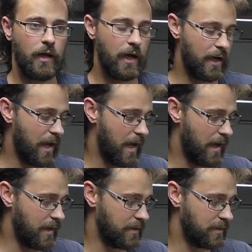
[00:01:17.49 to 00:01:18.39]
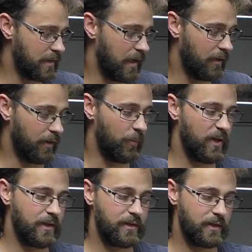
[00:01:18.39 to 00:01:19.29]
It has a
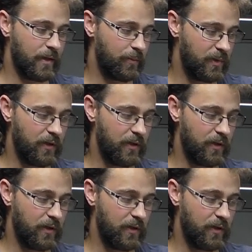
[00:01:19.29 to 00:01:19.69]
limited slip